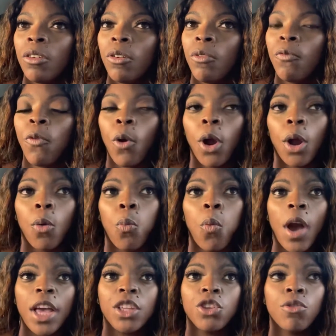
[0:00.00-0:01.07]
for
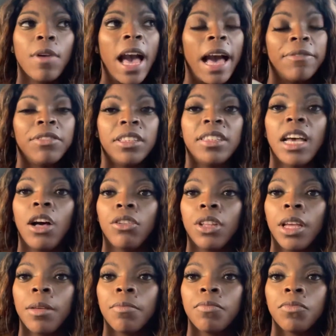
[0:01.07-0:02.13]
what you have to tell
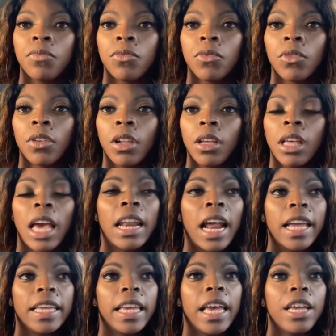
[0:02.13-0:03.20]
them and I
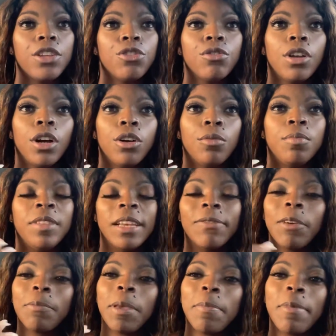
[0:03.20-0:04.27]
get, you know,
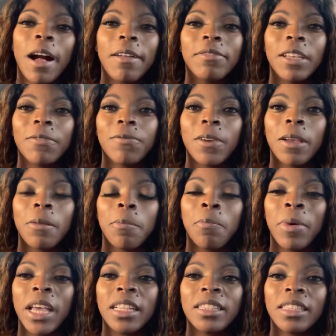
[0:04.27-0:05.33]
different people have different
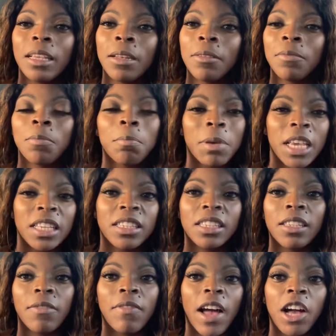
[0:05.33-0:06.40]
bits and pieces
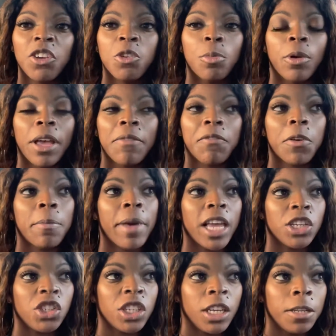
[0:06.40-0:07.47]
of valuable
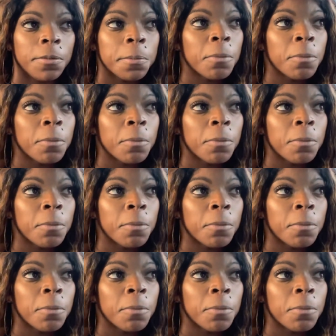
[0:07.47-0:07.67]
information,